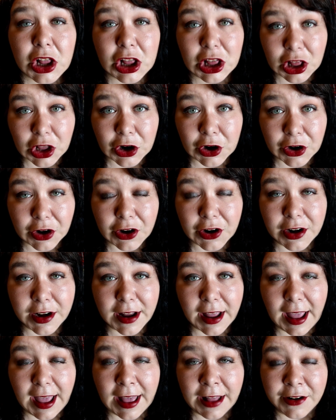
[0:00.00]
learn
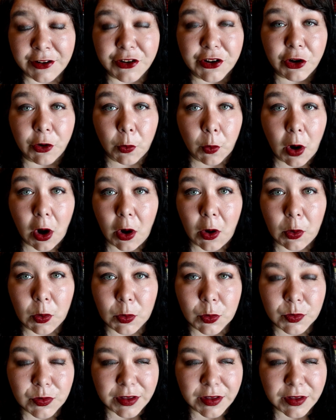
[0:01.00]
and to grow.